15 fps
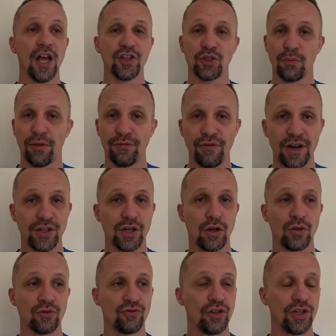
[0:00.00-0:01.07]
some
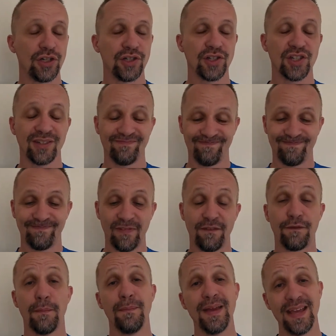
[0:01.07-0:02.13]
threshold runs,
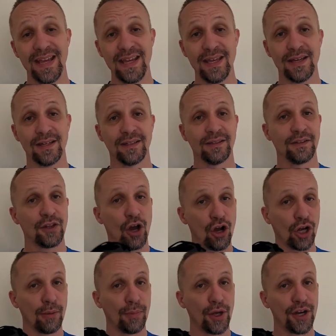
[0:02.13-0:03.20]
for me, the
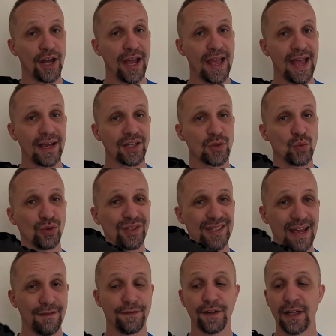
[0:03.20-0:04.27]
Hoka Bondi X will
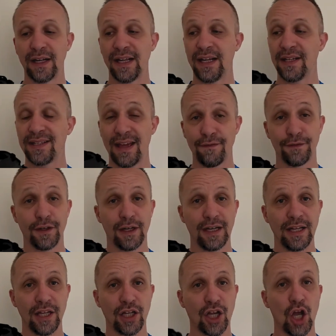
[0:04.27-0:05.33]

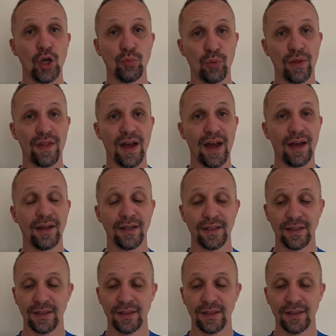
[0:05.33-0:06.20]
definitely cope with that.